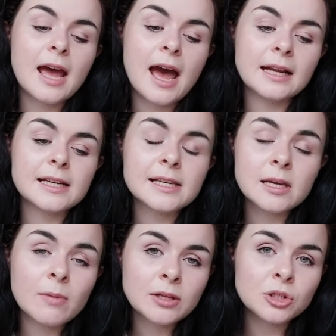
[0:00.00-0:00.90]
and as I
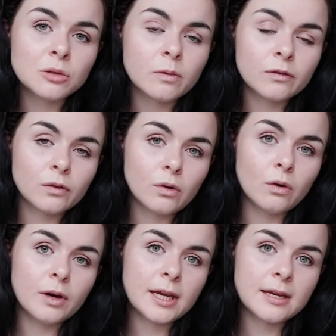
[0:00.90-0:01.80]
mentioned
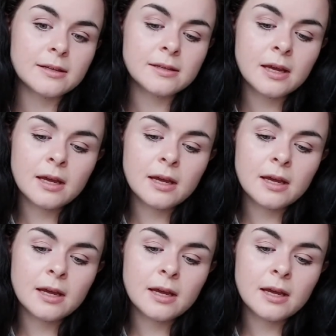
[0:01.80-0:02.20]
before, his